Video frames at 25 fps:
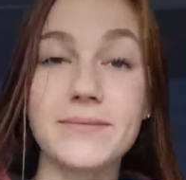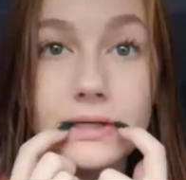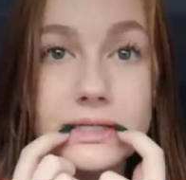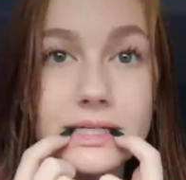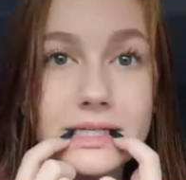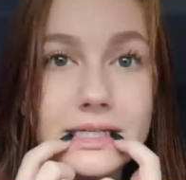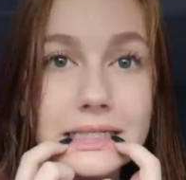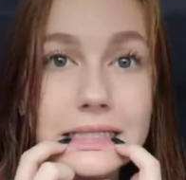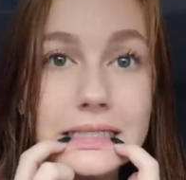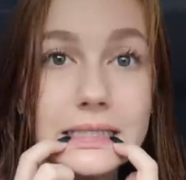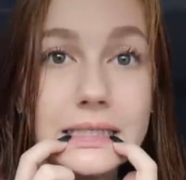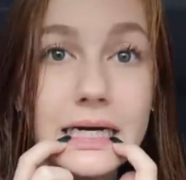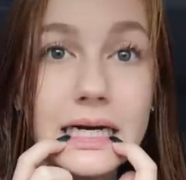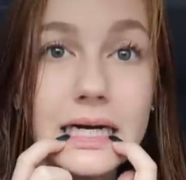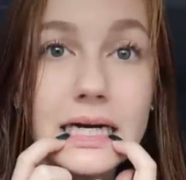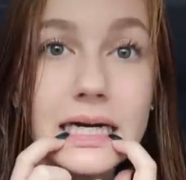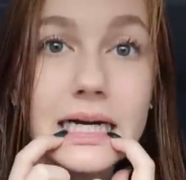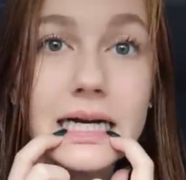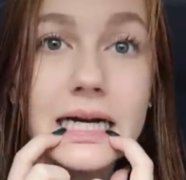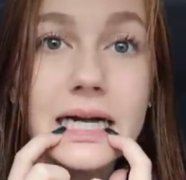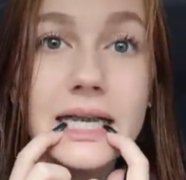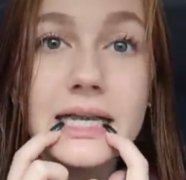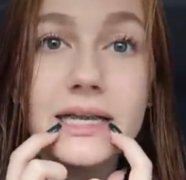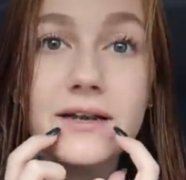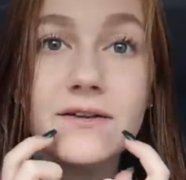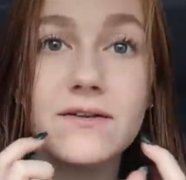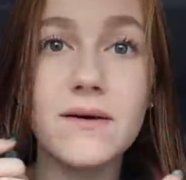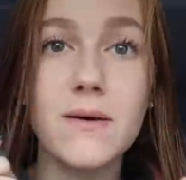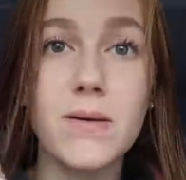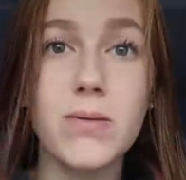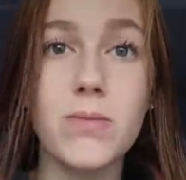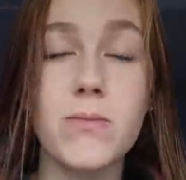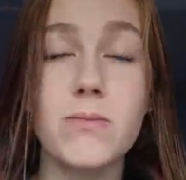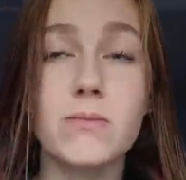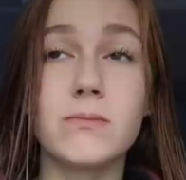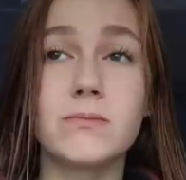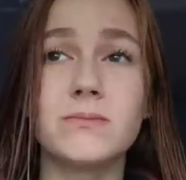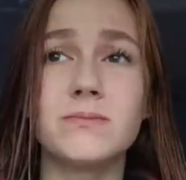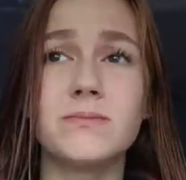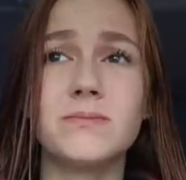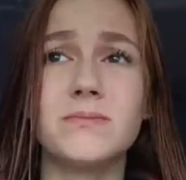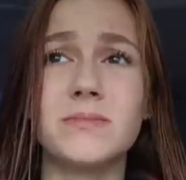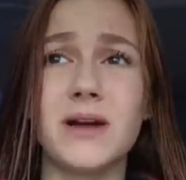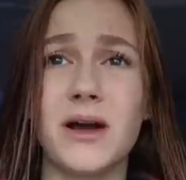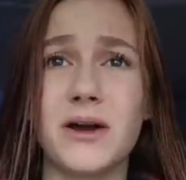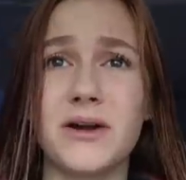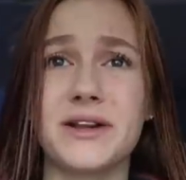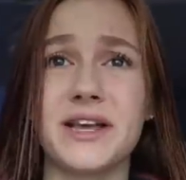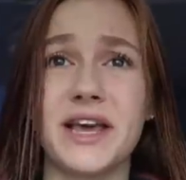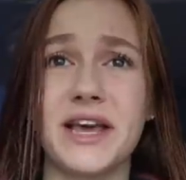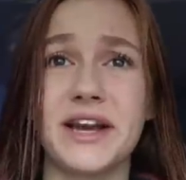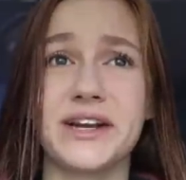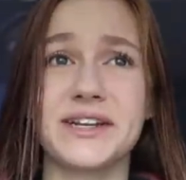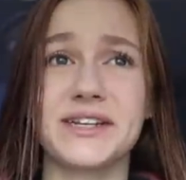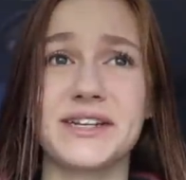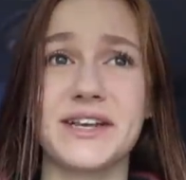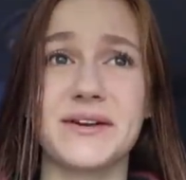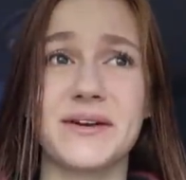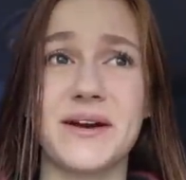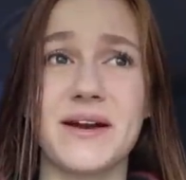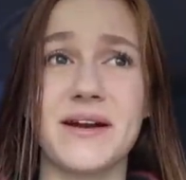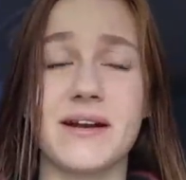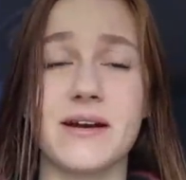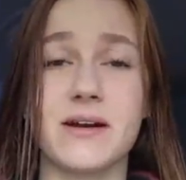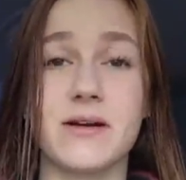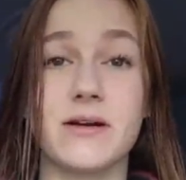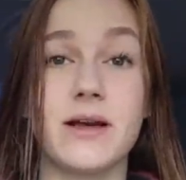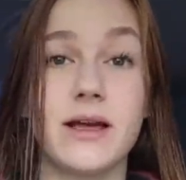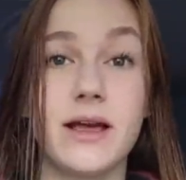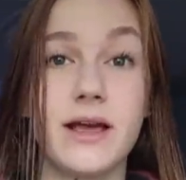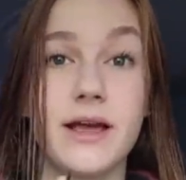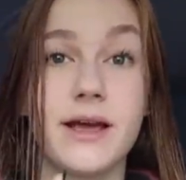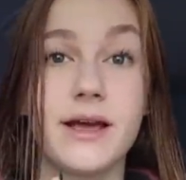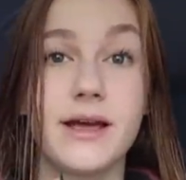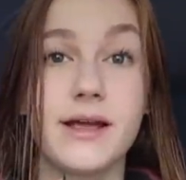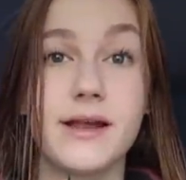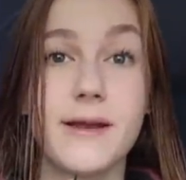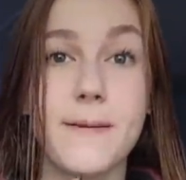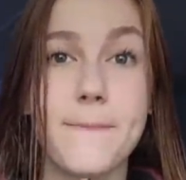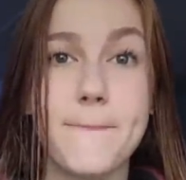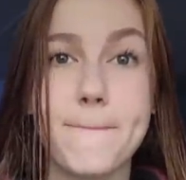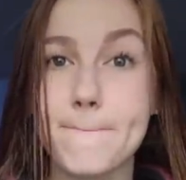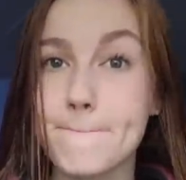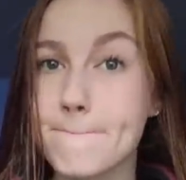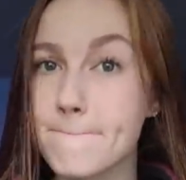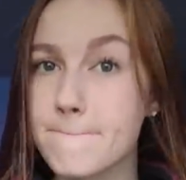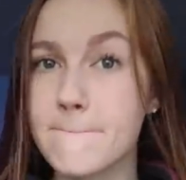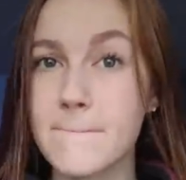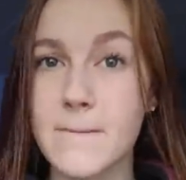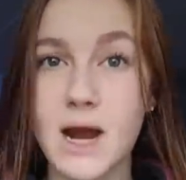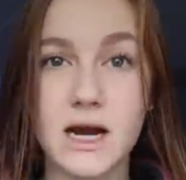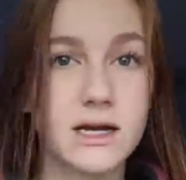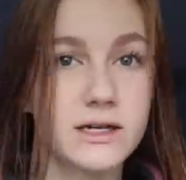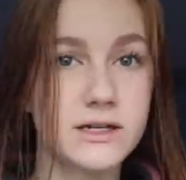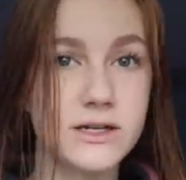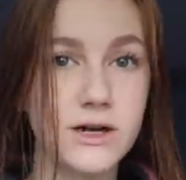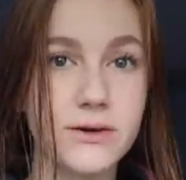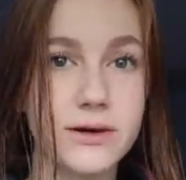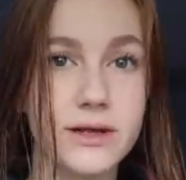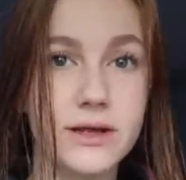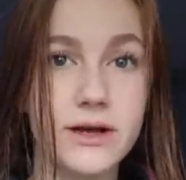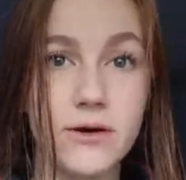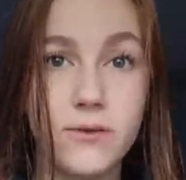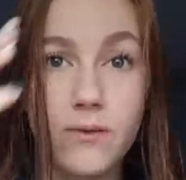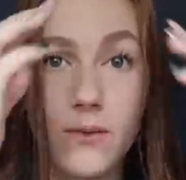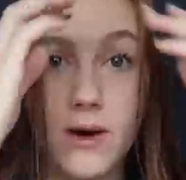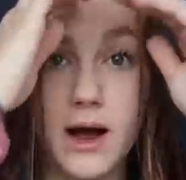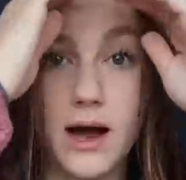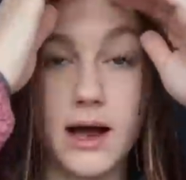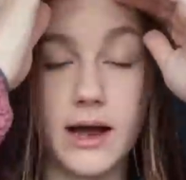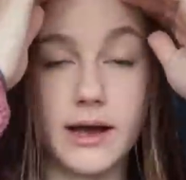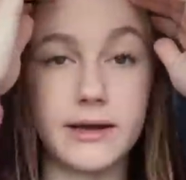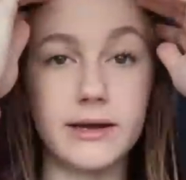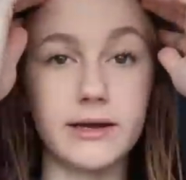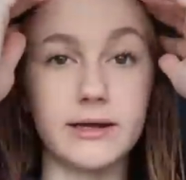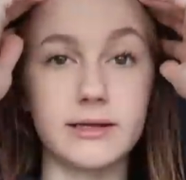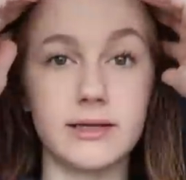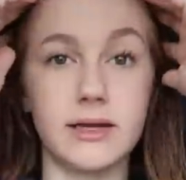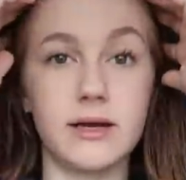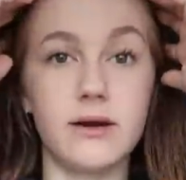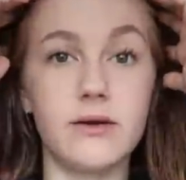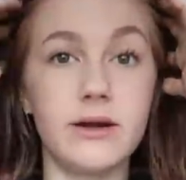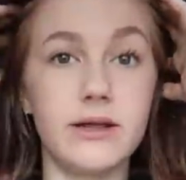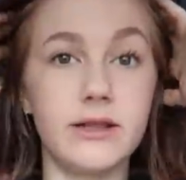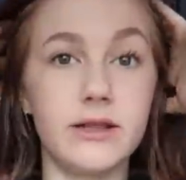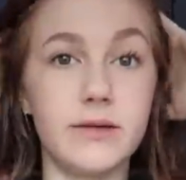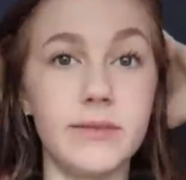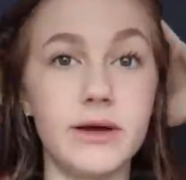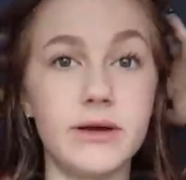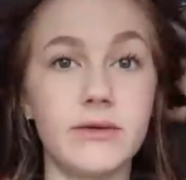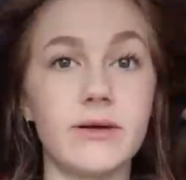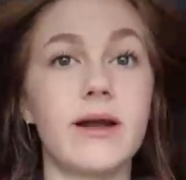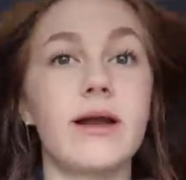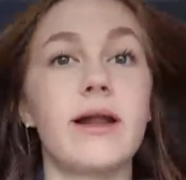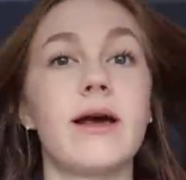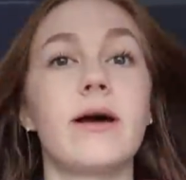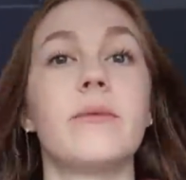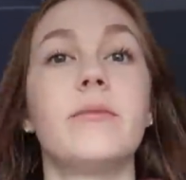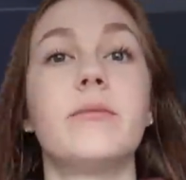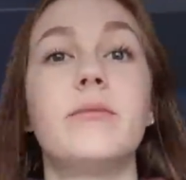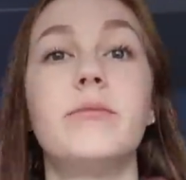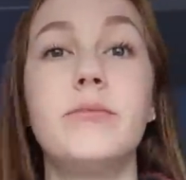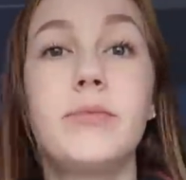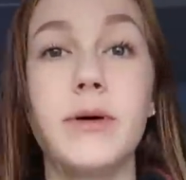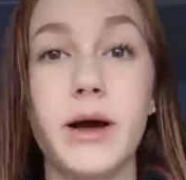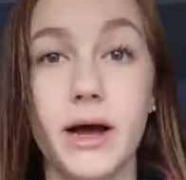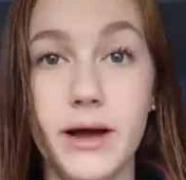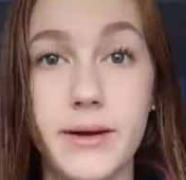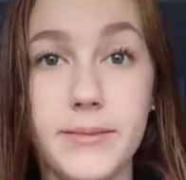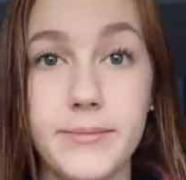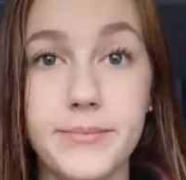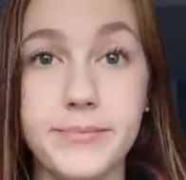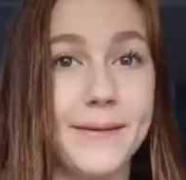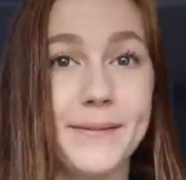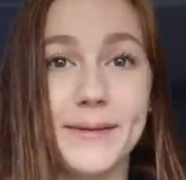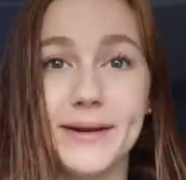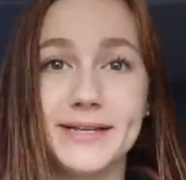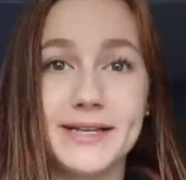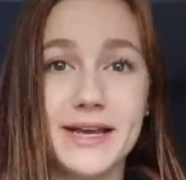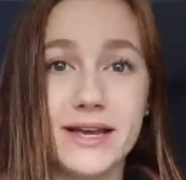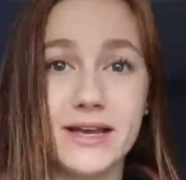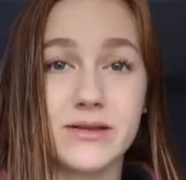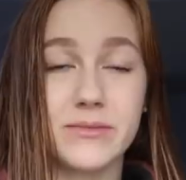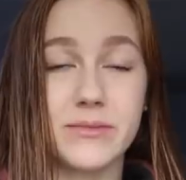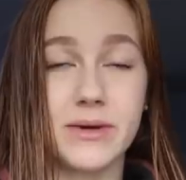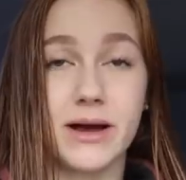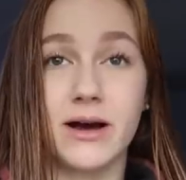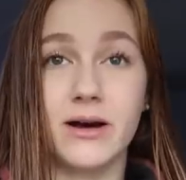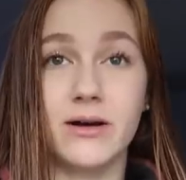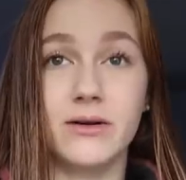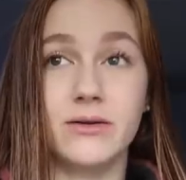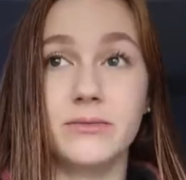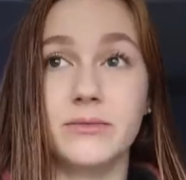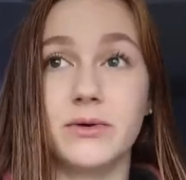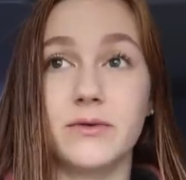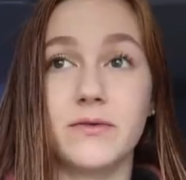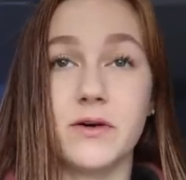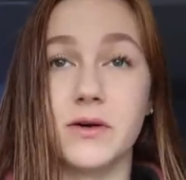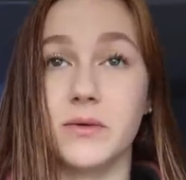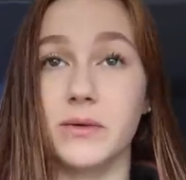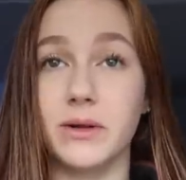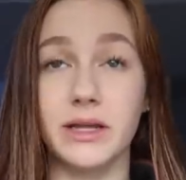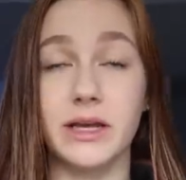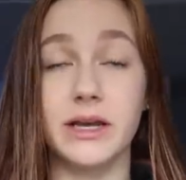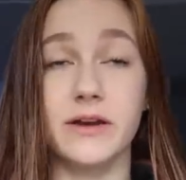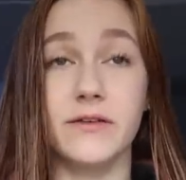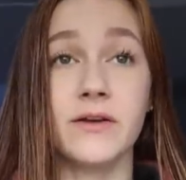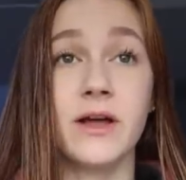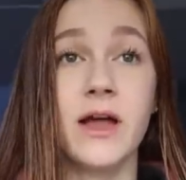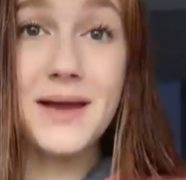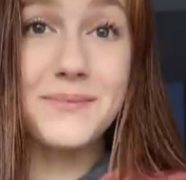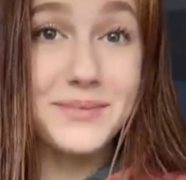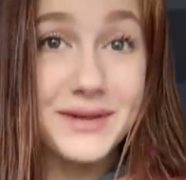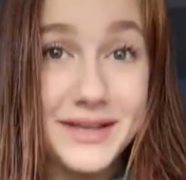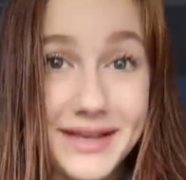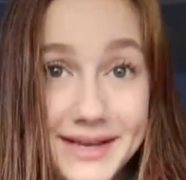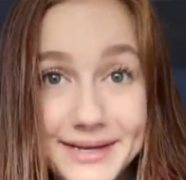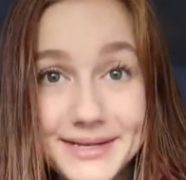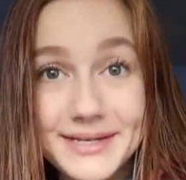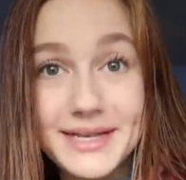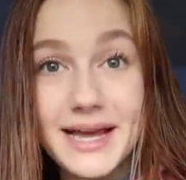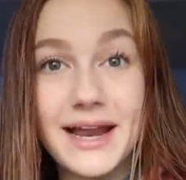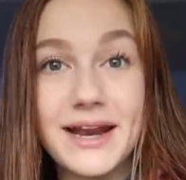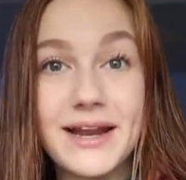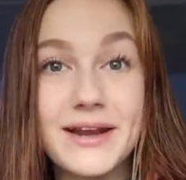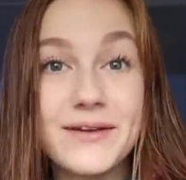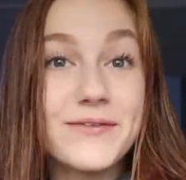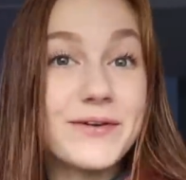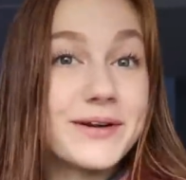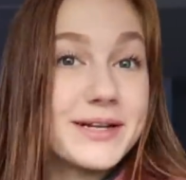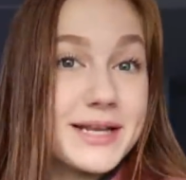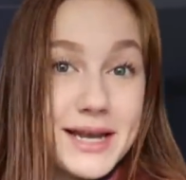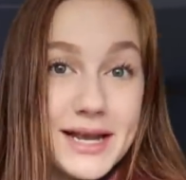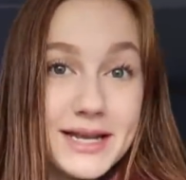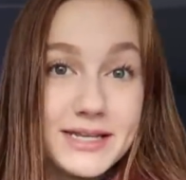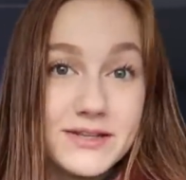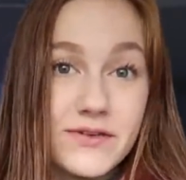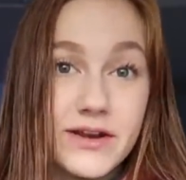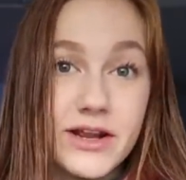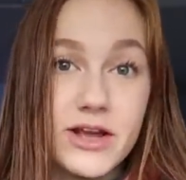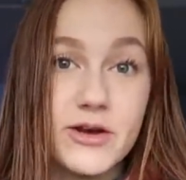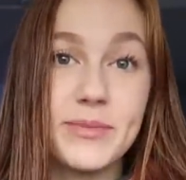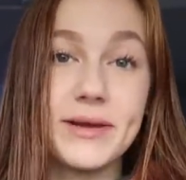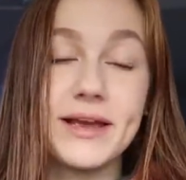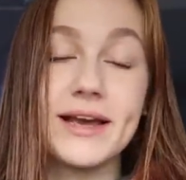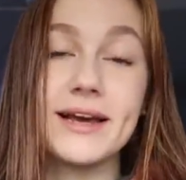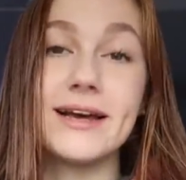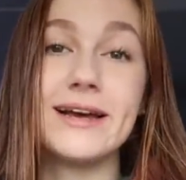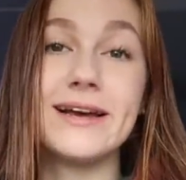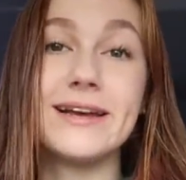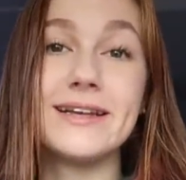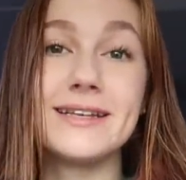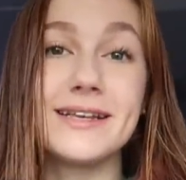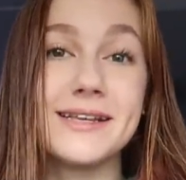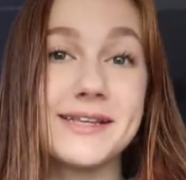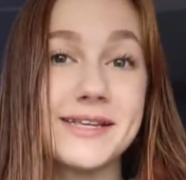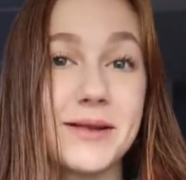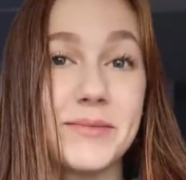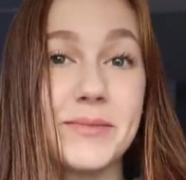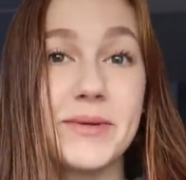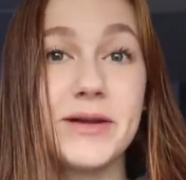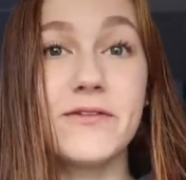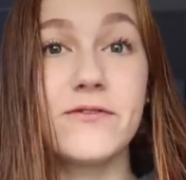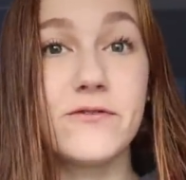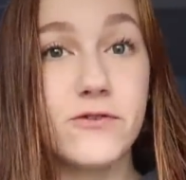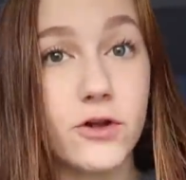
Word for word: Also, I have my retainers in right now and don't really know why because I don't need them in right now, but I'm gonna take them out before we leave. I'm really excited for today's video because it's gonna be a